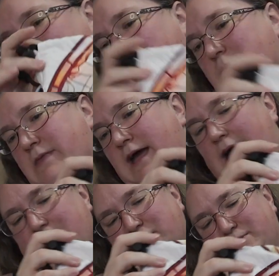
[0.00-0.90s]
we go.
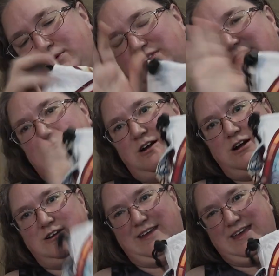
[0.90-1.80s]
I'm going to put the
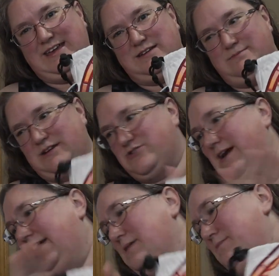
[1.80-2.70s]
yarn in my
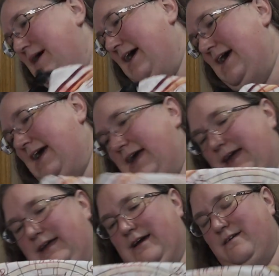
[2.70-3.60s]
dragon
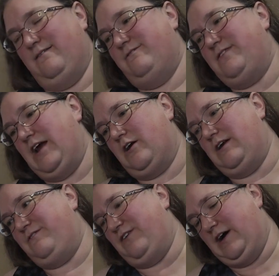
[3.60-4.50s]
bag.
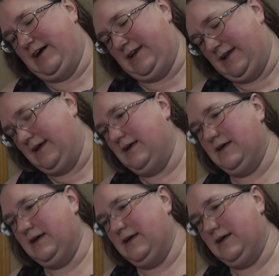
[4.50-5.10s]
Very fun.